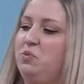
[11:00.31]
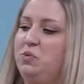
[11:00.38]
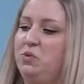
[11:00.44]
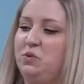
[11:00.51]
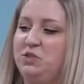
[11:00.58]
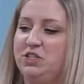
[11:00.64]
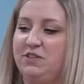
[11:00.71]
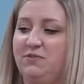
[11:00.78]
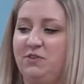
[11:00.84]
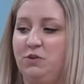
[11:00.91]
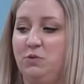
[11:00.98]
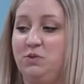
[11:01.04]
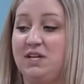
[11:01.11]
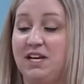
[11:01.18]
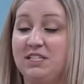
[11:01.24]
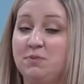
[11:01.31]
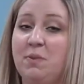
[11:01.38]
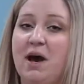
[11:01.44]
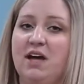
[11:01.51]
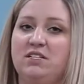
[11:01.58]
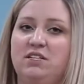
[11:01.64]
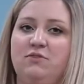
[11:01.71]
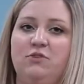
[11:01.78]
If you test positive